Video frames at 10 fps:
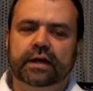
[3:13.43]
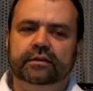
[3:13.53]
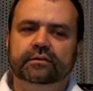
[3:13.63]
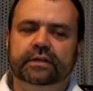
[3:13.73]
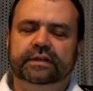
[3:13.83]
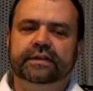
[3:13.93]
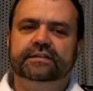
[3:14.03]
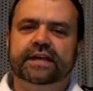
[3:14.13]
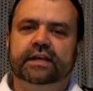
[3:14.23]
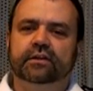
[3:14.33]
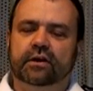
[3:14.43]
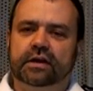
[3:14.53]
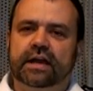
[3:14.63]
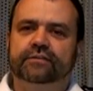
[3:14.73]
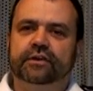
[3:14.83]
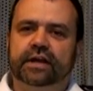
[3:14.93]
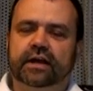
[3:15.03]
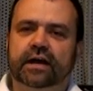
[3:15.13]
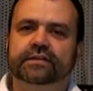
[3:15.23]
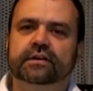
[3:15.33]
uh, it didn't take long after I
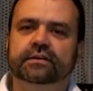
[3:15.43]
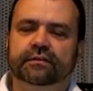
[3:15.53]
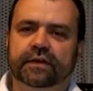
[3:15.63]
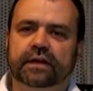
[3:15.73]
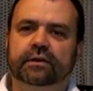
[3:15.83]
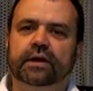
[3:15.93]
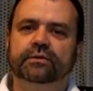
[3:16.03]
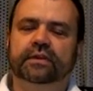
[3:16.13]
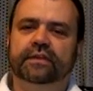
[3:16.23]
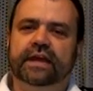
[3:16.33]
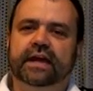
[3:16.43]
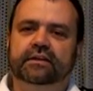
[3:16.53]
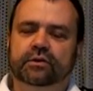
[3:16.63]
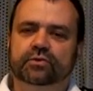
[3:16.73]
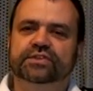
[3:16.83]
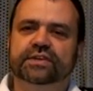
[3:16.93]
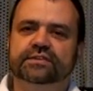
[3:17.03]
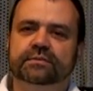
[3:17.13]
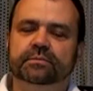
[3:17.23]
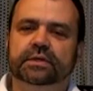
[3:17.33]
got there to figure out that they had no
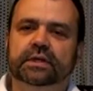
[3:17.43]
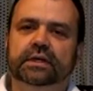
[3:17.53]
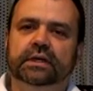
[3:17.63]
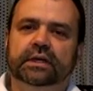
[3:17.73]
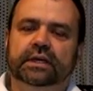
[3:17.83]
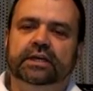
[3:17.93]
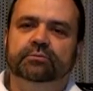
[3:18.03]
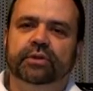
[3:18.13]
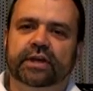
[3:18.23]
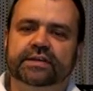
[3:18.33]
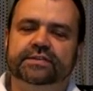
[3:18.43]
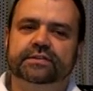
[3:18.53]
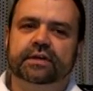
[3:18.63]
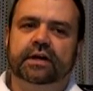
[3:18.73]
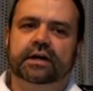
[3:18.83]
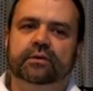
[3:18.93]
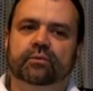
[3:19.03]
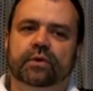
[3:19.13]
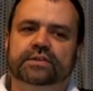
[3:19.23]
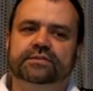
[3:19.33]
system in place uh,
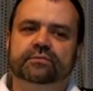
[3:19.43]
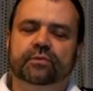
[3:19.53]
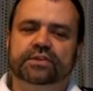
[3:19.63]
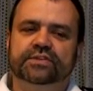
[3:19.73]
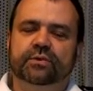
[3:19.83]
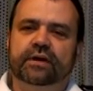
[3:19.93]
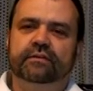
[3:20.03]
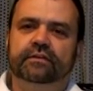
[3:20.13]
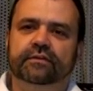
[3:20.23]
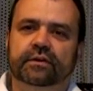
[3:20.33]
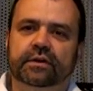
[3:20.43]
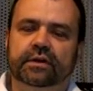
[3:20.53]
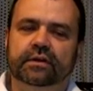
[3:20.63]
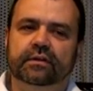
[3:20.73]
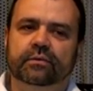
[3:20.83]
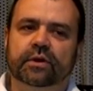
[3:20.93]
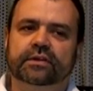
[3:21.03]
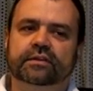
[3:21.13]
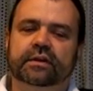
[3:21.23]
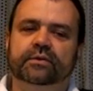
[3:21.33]
what, whatsoever for the
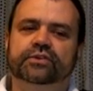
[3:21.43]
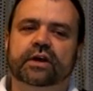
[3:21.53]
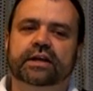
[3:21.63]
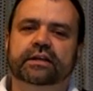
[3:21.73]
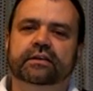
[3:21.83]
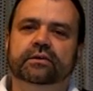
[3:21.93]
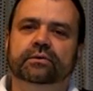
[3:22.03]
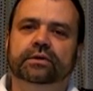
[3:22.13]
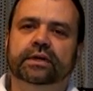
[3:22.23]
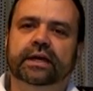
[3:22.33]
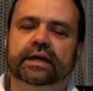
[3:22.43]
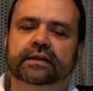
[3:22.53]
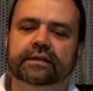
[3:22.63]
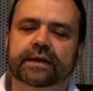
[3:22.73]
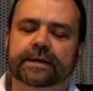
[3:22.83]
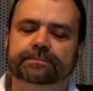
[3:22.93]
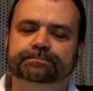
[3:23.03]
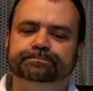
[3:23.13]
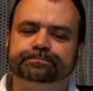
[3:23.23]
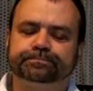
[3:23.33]
work that they were trying to do. And,
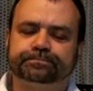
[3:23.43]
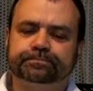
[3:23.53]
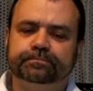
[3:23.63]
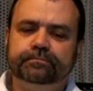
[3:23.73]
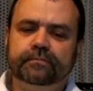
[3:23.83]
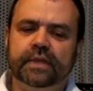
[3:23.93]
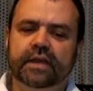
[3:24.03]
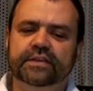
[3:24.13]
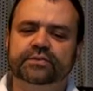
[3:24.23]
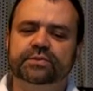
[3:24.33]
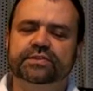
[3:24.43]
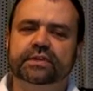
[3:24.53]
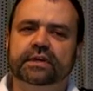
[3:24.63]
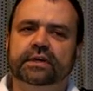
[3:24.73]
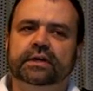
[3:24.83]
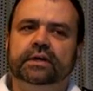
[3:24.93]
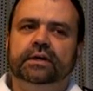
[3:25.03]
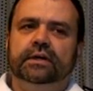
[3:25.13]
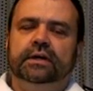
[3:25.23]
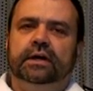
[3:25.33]
um, and this was
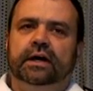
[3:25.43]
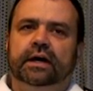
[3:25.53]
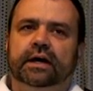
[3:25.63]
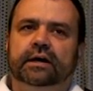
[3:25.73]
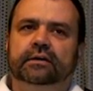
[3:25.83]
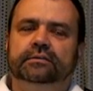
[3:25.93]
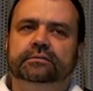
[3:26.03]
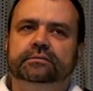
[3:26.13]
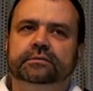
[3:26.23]
uh,